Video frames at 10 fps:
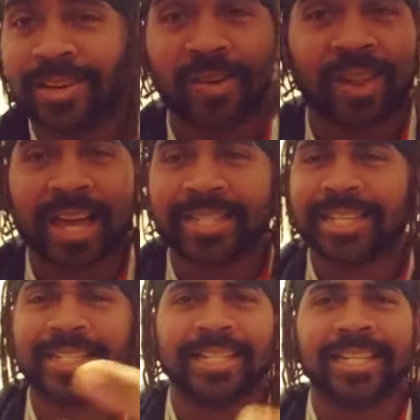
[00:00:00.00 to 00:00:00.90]
like
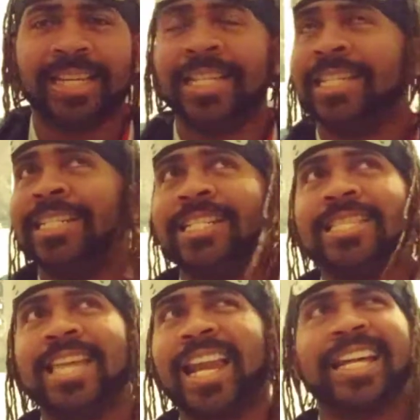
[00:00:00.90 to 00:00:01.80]
Disney,
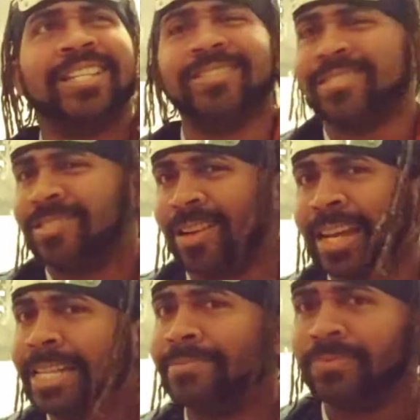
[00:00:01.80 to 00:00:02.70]
they had they
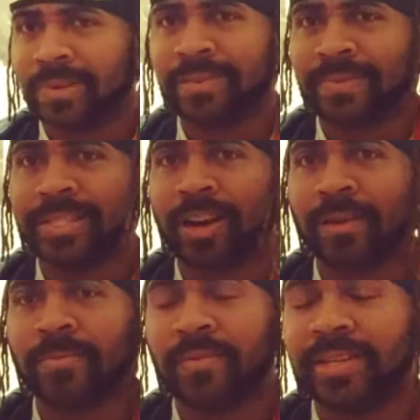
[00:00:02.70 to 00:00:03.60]
had some really, really dark
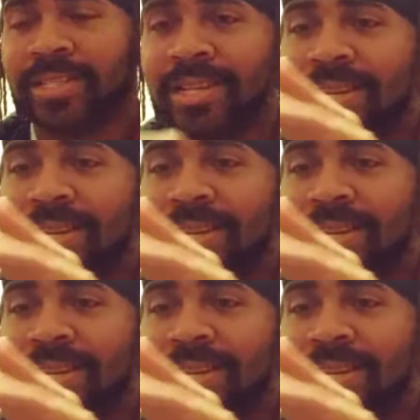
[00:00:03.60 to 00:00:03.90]
movies.